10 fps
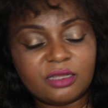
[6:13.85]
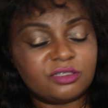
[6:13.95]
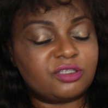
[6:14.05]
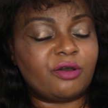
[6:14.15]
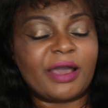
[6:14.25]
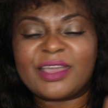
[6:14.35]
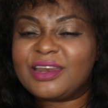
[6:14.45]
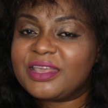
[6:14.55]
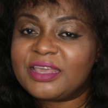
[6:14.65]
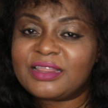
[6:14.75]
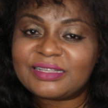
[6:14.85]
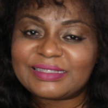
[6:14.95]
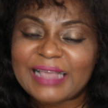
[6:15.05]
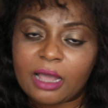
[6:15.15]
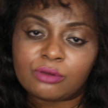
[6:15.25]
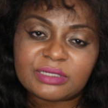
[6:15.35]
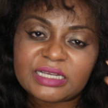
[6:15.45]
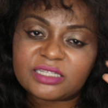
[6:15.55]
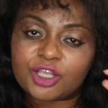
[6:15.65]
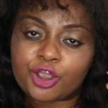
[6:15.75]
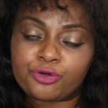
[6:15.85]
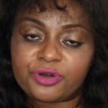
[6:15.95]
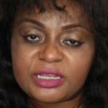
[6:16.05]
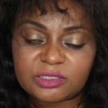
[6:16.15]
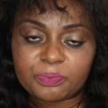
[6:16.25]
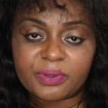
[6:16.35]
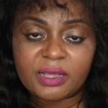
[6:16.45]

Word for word: So I can hear the sound, it's crisp,